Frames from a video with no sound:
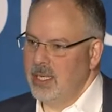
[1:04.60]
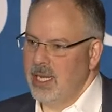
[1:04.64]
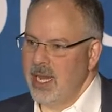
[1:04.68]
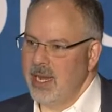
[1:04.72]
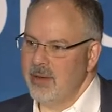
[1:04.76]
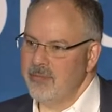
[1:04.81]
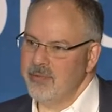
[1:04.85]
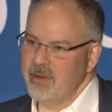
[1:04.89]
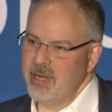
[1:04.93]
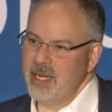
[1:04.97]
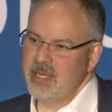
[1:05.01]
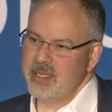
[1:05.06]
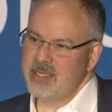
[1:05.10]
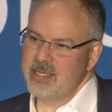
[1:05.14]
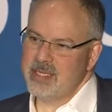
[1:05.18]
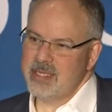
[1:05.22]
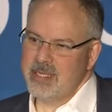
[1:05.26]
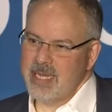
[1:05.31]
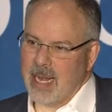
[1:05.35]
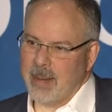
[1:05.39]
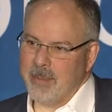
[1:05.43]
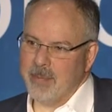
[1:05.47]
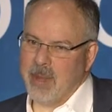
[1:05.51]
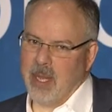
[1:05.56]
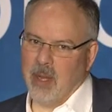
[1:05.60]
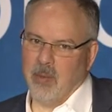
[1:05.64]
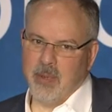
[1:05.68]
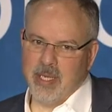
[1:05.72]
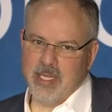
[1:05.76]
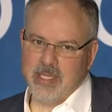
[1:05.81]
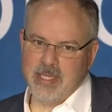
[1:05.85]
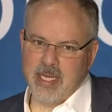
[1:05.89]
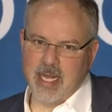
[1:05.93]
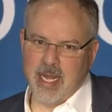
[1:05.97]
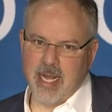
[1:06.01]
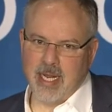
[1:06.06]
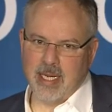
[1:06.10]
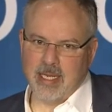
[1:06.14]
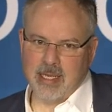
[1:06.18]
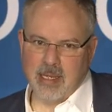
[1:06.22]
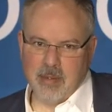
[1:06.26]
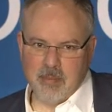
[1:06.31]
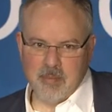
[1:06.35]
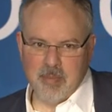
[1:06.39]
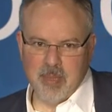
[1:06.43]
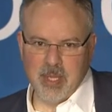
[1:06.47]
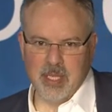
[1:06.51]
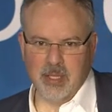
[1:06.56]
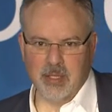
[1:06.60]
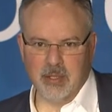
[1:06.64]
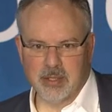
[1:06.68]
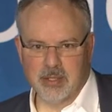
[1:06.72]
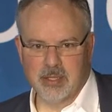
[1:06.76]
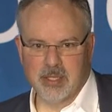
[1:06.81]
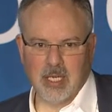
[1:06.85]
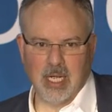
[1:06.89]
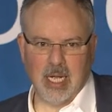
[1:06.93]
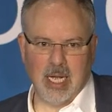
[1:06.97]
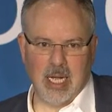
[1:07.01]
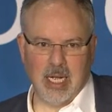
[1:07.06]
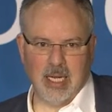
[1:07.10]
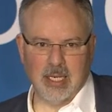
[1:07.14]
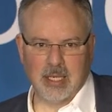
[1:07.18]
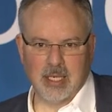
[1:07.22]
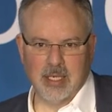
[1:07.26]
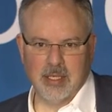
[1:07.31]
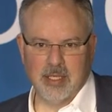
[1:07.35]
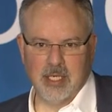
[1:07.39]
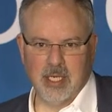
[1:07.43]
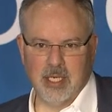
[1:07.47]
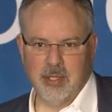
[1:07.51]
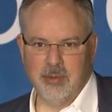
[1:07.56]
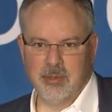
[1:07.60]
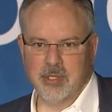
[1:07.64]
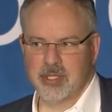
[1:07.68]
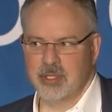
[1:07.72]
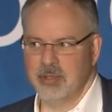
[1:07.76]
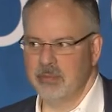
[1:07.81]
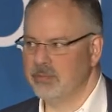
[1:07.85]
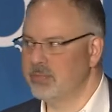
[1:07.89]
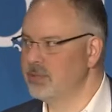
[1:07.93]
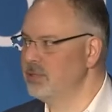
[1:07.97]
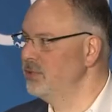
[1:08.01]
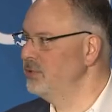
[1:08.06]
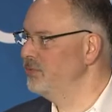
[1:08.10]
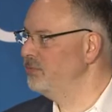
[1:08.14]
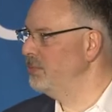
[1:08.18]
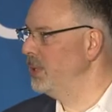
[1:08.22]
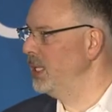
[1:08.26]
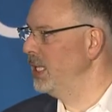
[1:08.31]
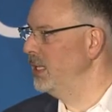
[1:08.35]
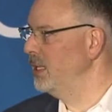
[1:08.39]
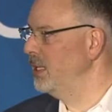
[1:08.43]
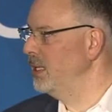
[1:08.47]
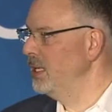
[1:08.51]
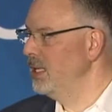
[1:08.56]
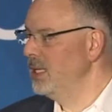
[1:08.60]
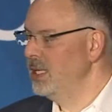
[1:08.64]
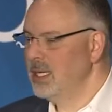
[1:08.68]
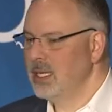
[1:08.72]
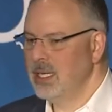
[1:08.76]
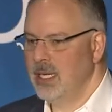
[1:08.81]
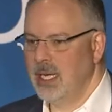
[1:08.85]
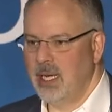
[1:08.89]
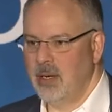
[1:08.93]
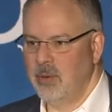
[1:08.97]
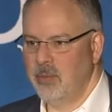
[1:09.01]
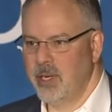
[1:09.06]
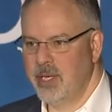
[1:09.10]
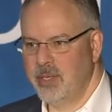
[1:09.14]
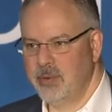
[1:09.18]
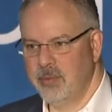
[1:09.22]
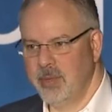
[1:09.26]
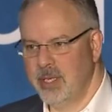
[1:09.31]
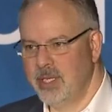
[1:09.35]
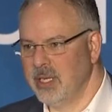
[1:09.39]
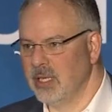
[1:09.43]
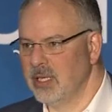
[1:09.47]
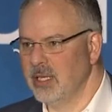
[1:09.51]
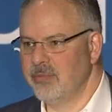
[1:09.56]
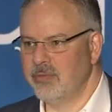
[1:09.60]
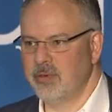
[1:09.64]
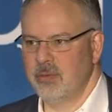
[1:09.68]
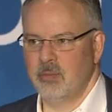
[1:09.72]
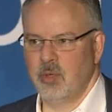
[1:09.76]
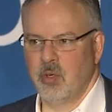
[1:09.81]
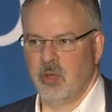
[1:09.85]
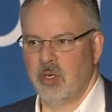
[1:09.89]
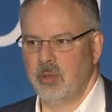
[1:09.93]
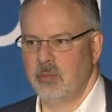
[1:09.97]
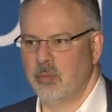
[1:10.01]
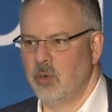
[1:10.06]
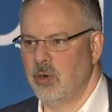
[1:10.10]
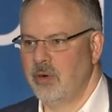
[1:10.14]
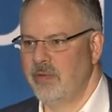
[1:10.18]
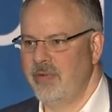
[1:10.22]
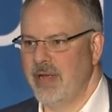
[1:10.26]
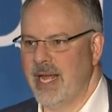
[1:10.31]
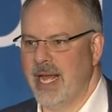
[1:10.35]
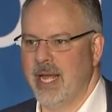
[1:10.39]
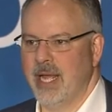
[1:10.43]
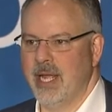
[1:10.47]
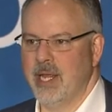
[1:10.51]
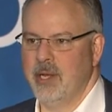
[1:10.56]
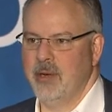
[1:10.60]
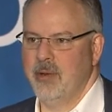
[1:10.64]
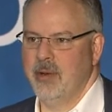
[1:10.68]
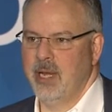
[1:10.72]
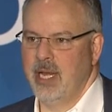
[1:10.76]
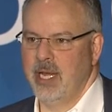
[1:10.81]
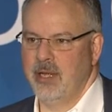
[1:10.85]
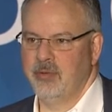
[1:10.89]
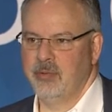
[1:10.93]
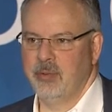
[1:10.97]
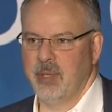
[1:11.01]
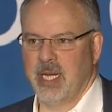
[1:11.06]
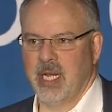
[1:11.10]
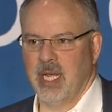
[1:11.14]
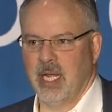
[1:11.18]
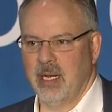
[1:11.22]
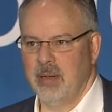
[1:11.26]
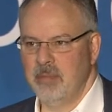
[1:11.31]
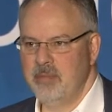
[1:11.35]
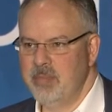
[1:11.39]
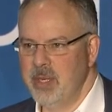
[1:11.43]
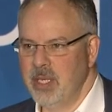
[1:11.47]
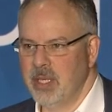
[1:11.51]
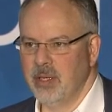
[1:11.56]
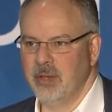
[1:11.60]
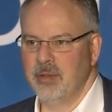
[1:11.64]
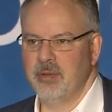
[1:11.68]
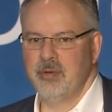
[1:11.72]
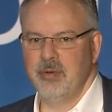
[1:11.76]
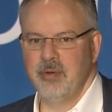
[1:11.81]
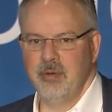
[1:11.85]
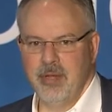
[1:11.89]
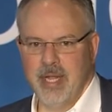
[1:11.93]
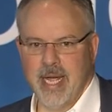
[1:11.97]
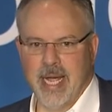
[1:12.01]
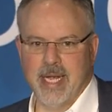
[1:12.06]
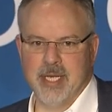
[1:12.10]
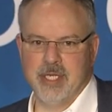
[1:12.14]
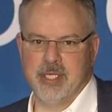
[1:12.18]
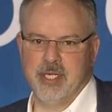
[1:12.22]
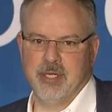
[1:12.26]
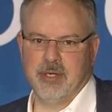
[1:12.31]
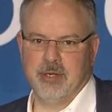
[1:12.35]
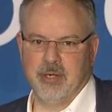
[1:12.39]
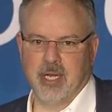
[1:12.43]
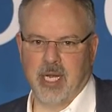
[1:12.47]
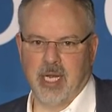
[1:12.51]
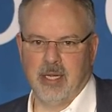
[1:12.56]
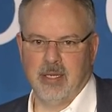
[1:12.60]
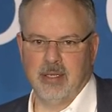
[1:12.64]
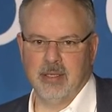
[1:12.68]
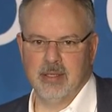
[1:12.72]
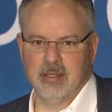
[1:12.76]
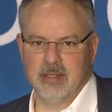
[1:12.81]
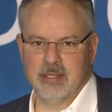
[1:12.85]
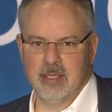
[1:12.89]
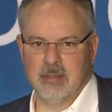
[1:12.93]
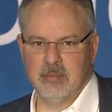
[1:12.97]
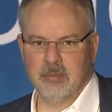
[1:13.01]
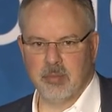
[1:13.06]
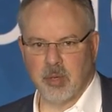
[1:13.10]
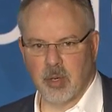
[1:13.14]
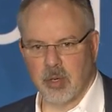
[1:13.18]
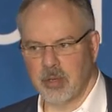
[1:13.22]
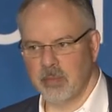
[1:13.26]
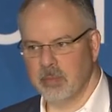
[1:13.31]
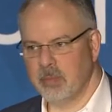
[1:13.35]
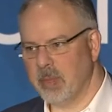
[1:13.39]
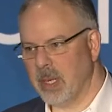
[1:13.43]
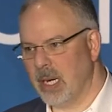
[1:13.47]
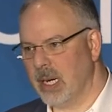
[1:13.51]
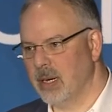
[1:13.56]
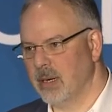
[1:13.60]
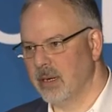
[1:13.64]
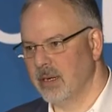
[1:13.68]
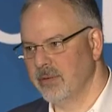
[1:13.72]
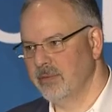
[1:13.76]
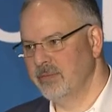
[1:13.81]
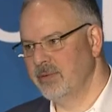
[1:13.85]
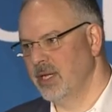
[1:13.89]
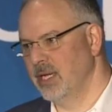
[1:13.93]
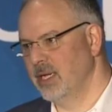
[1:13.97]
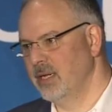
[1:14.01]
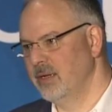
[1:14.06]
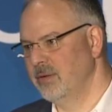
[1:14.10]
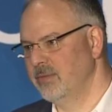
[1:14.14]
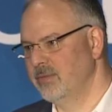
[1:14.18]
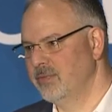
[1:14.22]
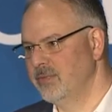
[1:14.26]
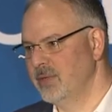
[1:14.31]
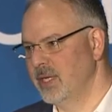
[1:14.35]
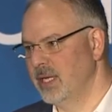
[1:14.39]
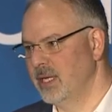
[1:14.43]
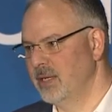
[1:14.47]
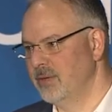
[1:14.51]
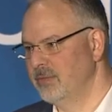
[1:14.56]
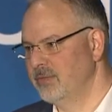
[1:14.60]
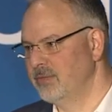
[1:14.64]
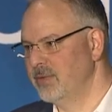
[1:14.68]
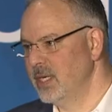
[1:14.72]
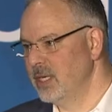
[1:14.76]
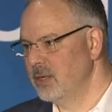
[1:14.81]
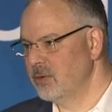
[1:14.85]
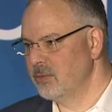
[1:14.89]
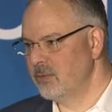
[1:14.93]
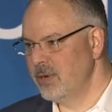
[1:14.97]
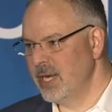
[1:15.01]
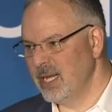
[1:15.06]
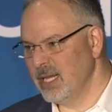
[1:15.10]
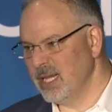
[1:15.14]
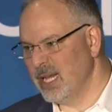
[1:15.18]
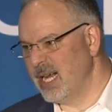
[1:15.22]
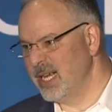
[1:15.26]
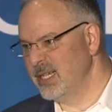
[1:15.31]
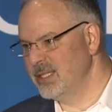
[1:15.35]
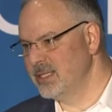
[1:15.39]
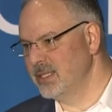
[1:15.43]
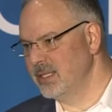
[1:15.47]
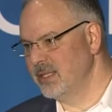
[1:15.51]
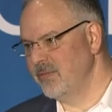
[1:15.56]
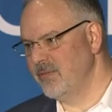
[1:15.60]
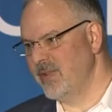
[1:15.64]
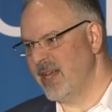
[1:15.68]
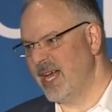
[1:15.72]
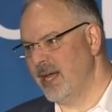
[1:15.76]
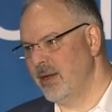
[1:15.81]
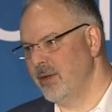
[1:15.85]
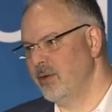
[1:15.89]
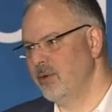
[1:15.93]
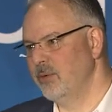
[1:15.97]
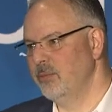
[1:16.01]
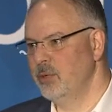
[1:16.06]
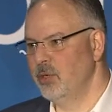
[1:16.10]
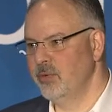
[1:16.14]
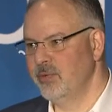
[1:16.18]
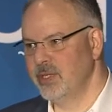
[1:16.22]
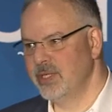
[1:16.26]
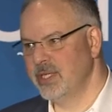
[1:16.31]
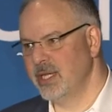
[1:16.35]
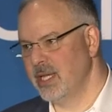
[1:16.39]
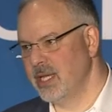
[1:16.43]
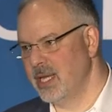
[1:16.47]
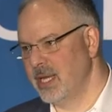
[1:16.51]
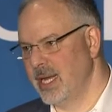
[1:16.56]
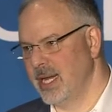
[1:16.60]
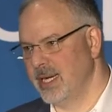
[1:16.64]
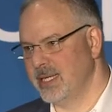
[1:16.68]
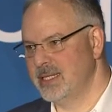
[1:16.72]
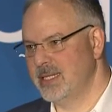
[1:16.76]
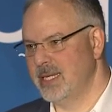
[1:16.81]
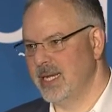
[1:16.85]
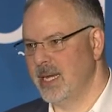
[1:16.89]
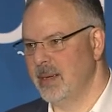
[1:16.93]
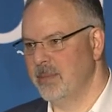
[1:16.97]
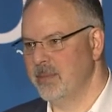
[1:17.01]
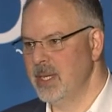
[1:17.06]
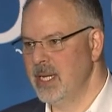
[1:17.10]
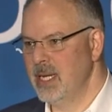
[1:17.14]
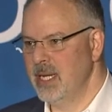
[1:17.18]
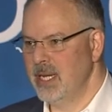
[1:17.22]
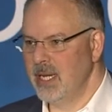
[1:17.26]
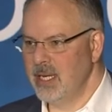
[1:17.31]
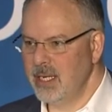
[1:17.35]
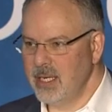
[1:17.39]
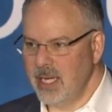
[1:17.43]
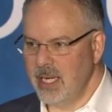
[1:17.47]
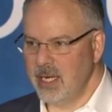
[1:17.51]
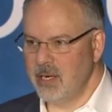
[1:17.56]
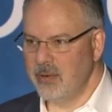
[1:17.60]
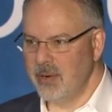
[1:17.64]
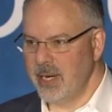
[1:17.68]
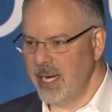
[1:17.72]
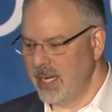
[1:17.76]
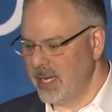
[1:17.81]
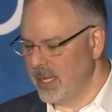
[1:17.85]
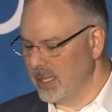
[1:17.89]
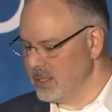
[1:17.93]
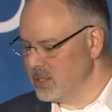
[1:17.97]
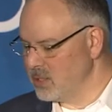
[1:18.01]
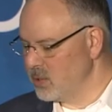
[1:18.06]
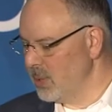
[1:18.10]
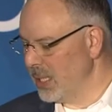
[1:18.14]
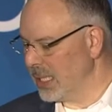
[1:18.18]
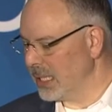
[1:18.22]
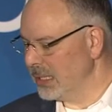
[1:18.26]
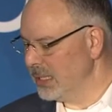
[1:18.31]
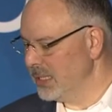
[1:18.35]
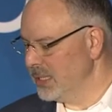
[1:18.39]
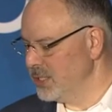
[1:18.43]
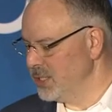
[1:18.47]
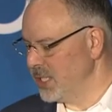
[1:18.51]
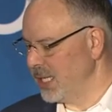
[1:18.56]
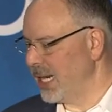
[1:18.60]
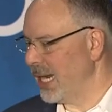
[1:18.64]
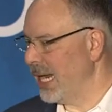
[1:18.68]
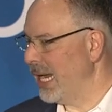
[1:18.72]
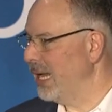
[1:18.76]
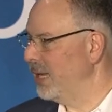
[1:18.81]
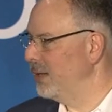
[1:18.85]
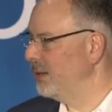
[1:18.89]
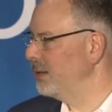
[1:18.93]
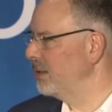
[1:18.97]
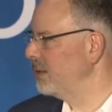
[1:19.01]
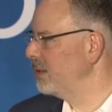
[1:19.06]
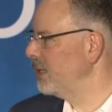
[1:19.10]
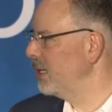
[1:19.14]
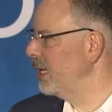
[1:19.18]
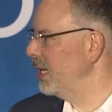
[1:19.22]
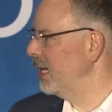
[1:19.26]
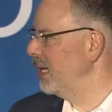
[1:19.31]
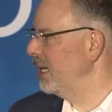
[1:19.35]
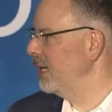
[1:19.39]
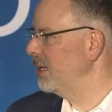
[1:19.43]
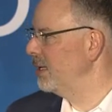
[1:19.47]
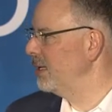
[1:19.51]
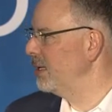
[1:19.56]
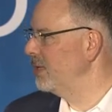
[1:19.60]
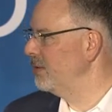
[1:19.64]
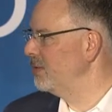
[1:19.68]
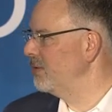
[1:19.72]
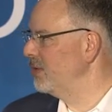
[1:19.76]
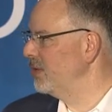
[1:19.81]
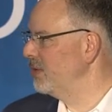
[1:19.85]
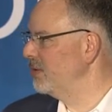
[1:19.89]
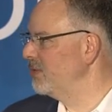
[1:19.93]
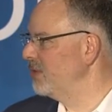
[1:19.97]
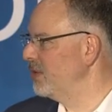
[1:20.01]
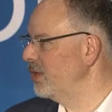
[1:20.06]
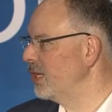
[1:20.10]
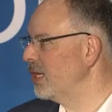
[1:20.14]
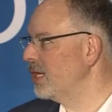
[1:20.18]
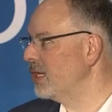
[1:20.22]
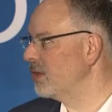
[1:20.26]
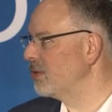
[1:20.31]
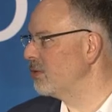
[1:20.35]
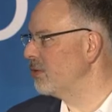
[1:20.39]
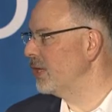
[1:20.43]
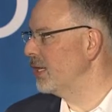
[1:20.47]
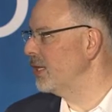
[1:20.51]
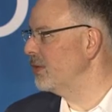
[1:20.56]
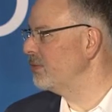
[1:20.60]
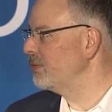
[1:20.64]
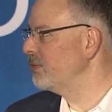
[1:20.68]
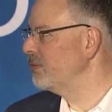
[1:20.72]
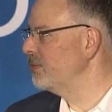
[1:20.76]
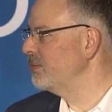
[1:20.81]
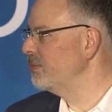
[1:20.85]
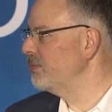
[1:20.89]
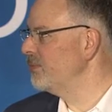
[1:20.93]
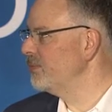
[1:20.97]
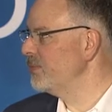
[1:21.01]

every step that we take that builds on continuous improvement, uh, we, we deliver more and more value as we kind of build through that journey. It's an important part of, of, of realizing the value, moving to the next step, and iterating as quickly as you can uh, to, to increase.